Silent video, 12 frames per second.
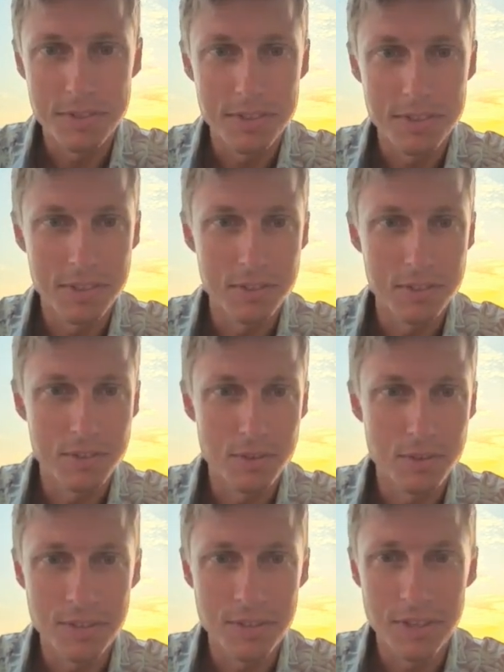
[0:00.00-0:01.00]

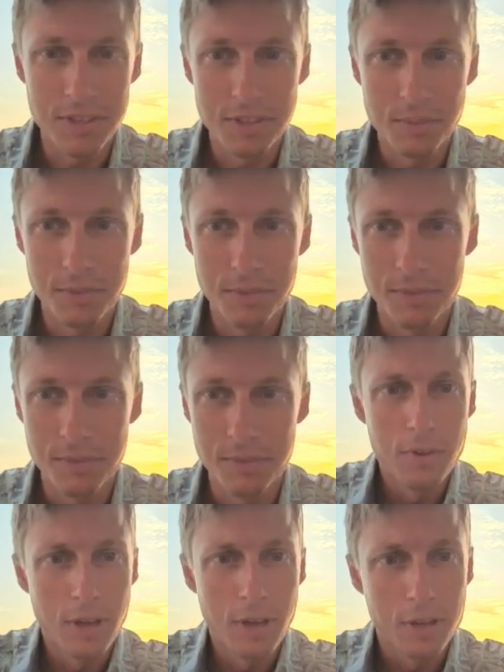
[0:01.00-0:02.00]
associated with
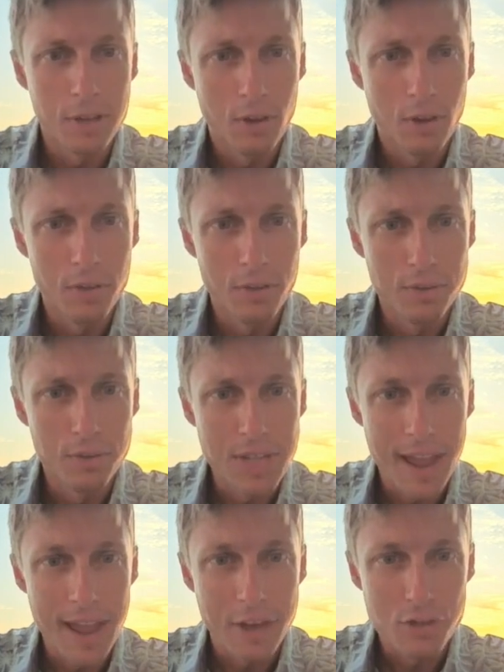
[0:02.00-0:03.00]
I call those
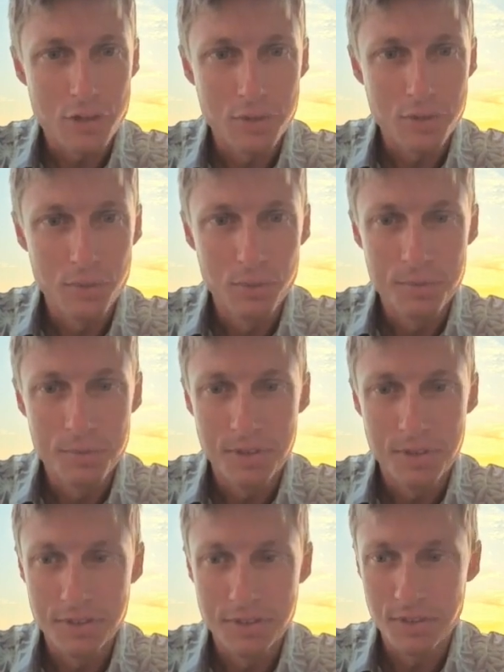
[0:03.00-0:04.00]
action groups.
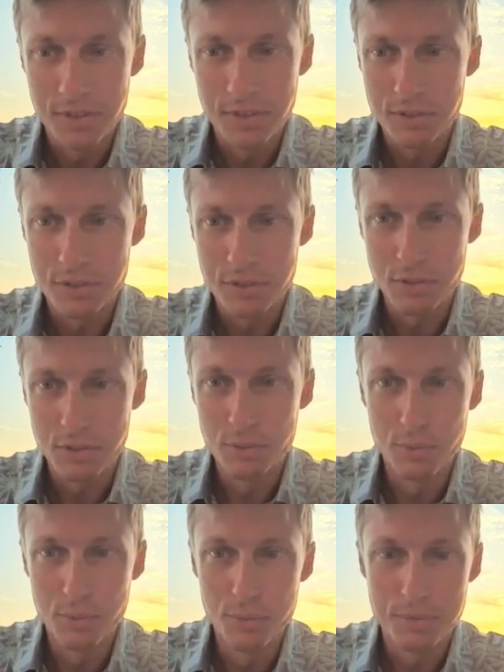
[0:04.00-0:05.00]
So they're just
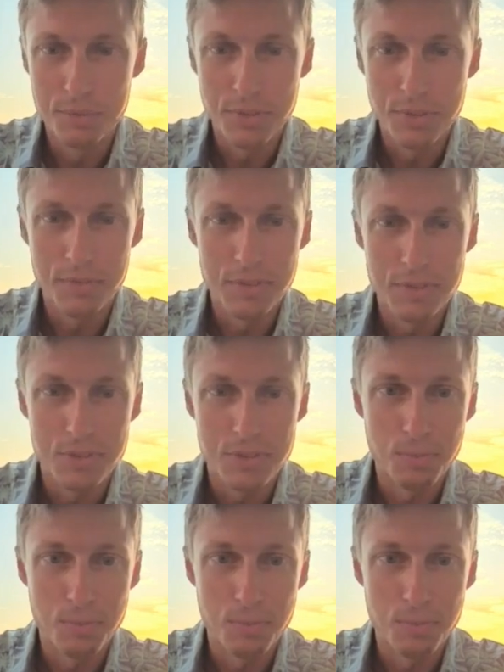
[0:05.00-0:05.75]
groups of these smart